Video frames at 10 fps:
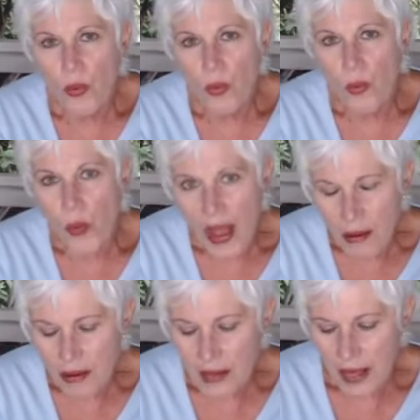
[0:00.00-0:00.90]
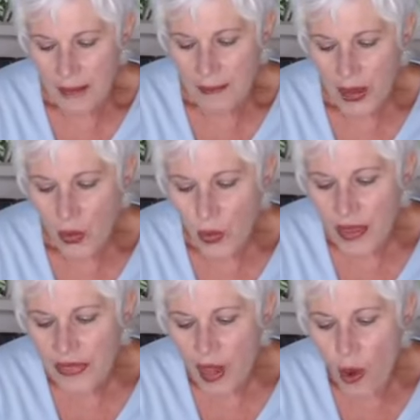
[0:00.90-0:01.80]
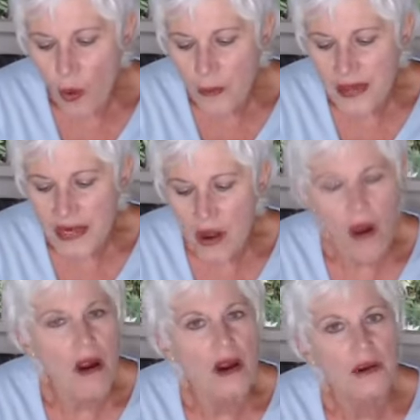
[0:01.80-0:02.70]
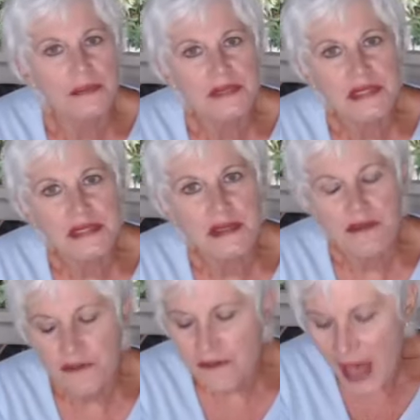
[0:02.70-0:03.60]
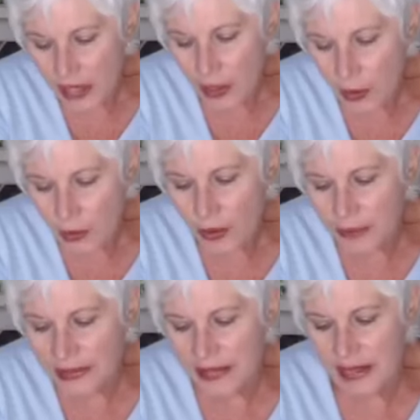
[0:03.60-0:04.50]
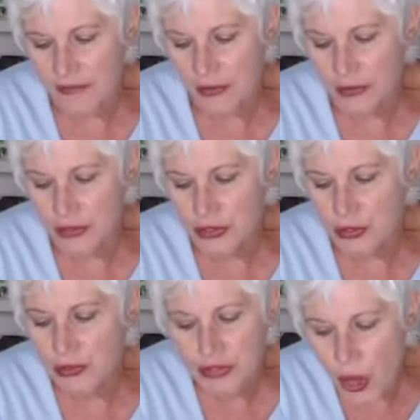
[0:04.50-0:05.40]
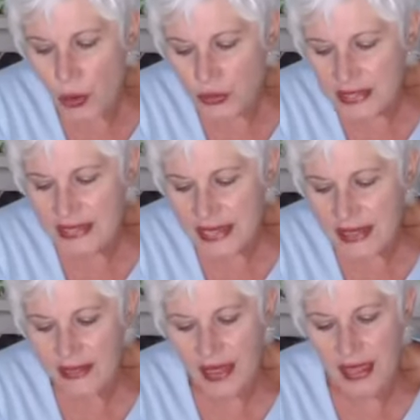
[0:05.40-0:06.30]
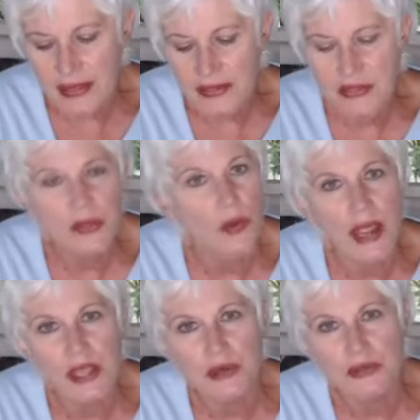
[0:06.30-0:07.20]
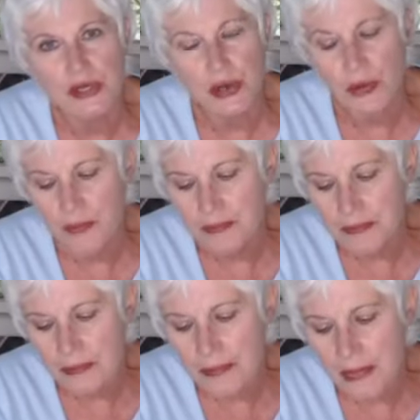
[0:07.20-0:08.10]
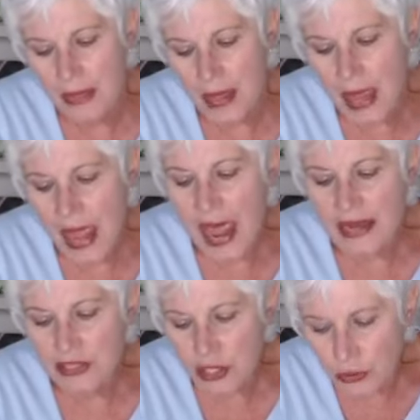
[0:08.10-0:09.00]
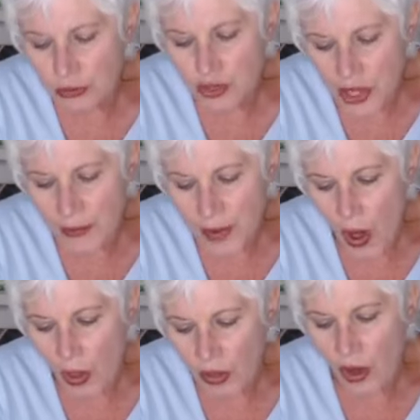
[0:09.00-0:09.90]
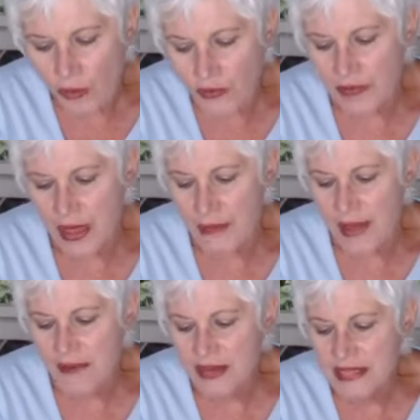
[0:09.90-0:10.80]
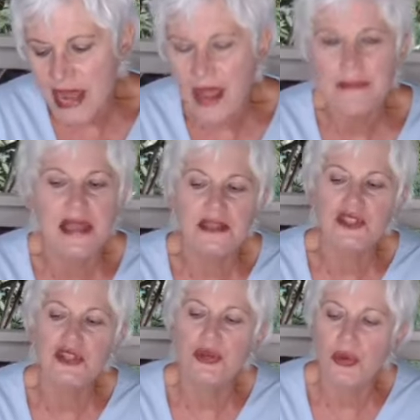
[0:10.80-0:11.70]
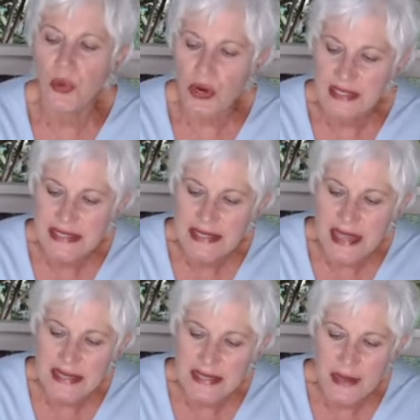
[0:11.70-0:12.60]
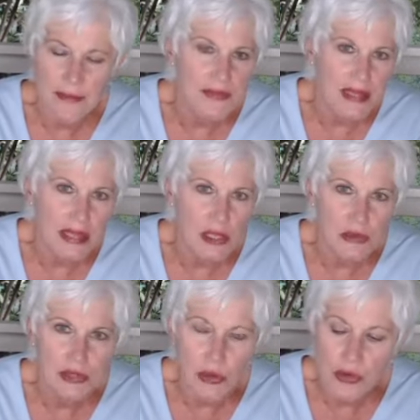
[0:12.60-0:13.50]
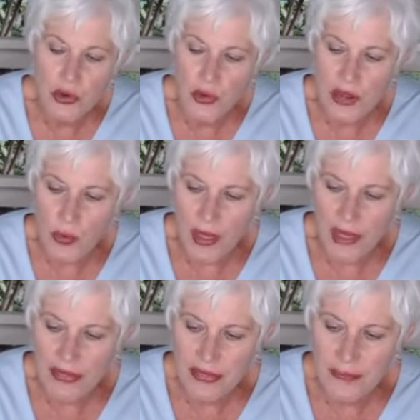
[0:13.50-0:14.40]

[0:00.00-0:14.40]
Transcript: Welcome with open arms fellow believers who don't see things the way you do. And don't jump all over them every time they do or say something you don't agree with.